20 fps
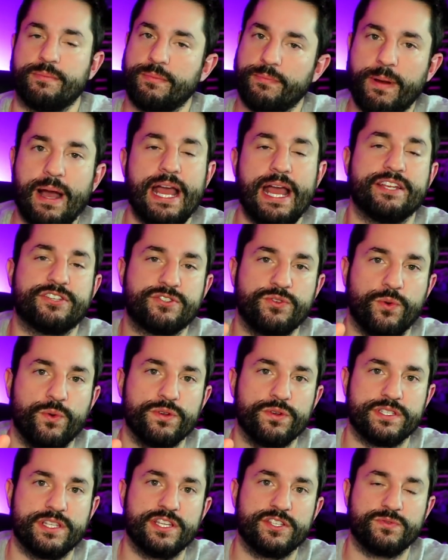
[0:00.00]
I'm biased
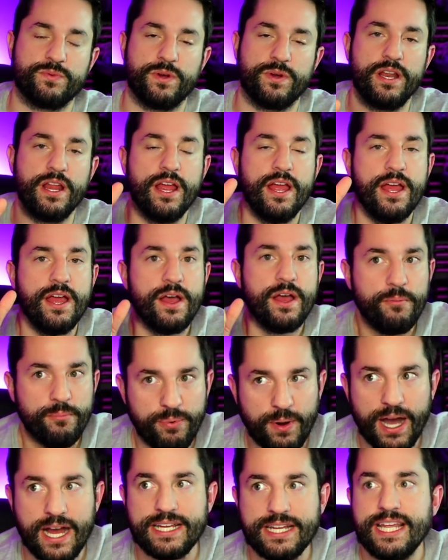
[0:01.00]
towards this one,
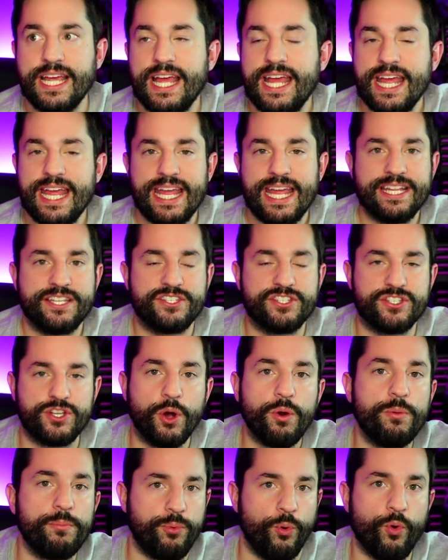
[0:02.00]
but it's
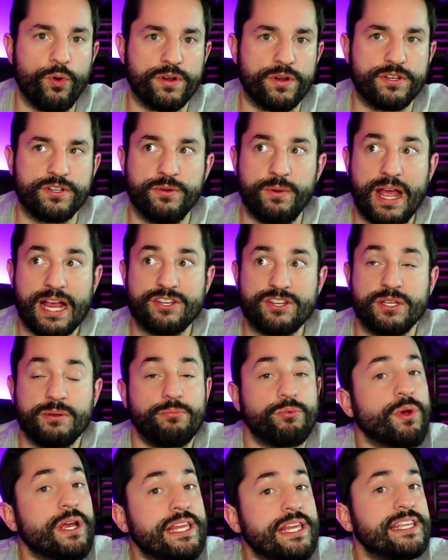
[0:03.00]
so important to actually
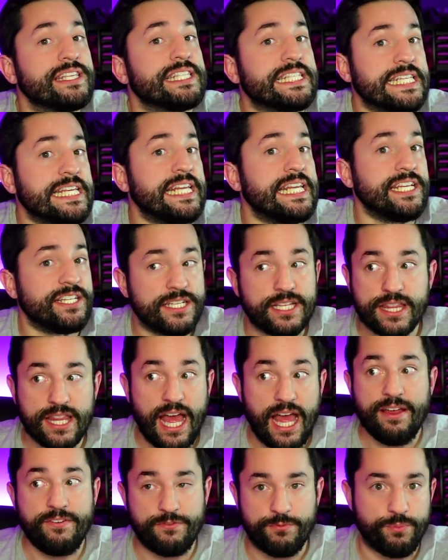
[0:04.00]
bring the city to
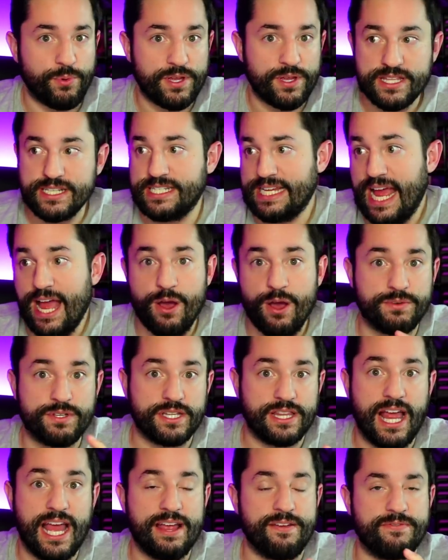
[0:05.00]
life, bring the town
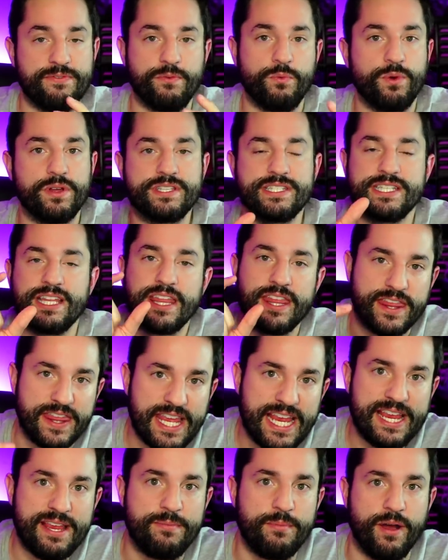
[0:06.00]
to life. What's the
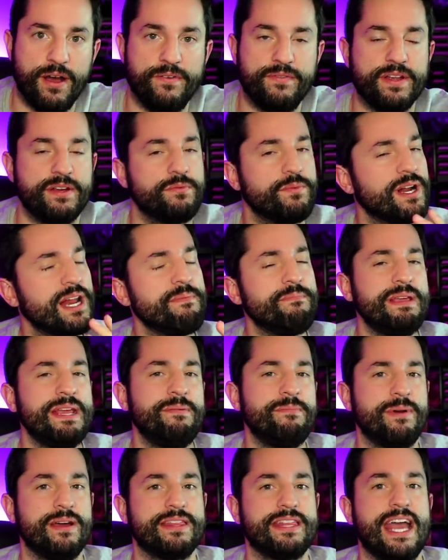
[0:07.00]
theme of it? And what I
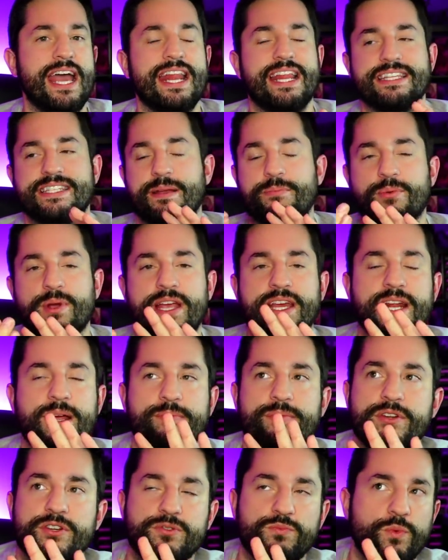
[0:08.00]
mean by that is I break it
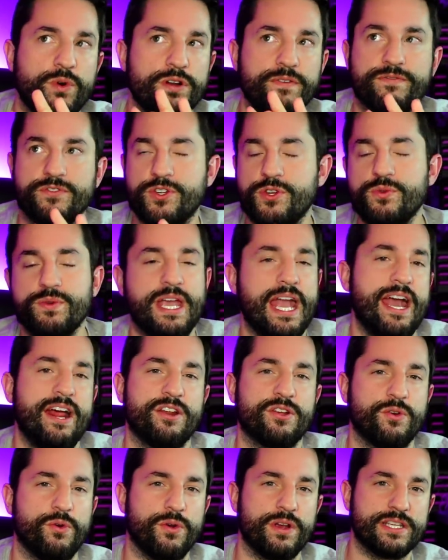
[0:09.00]
up into one of two
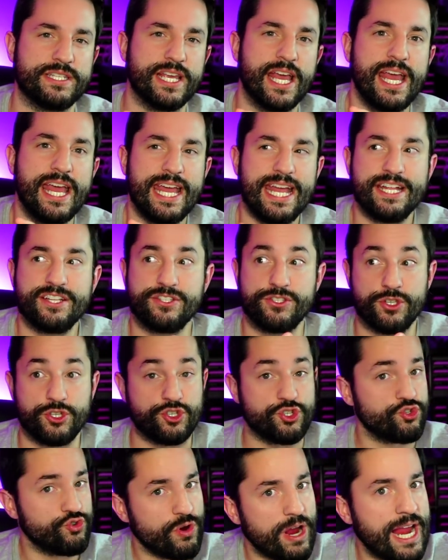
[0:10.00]
categories. It's the
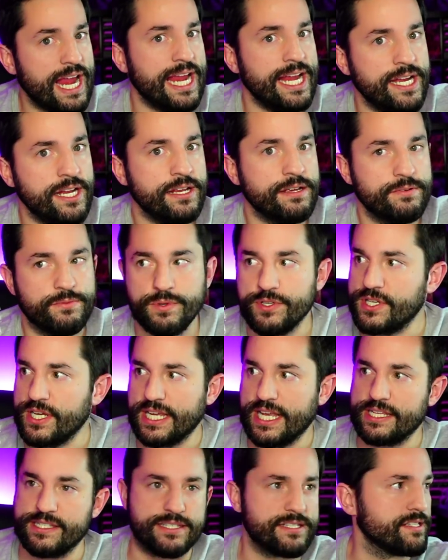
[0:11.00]
trade, which
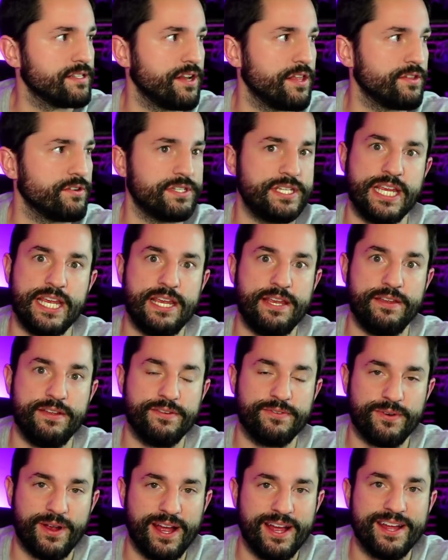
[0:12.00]
I guess is another
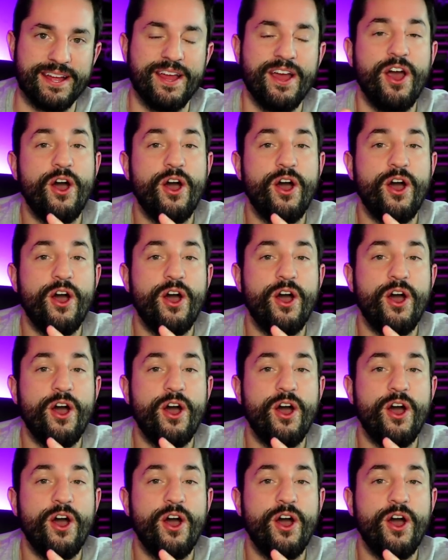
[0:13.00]
T, right?